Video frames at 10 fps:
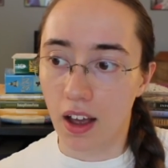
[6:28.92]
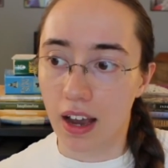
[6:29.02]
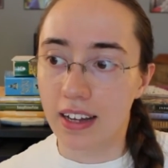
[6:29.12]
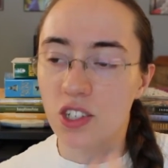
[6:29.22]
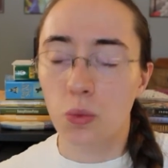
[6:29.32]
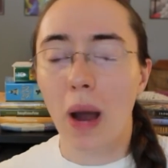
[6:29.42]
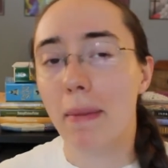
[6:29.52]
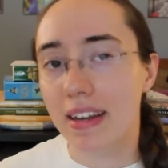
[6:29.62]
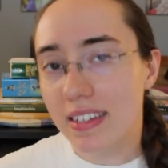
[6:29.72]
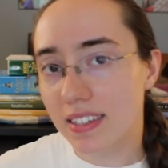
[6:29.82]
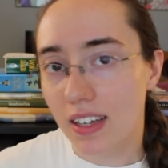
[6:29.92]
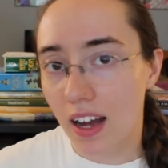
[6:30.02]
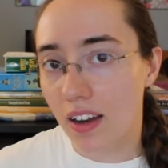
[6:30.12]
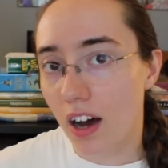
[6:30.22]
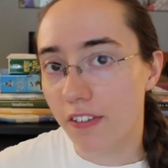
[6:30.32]
it is reminiscent
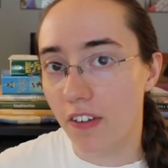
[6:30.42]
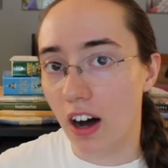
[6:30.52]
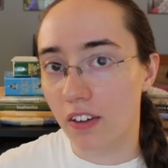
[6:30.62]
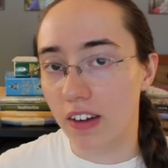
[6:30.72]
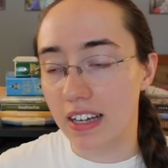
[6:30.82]
enough of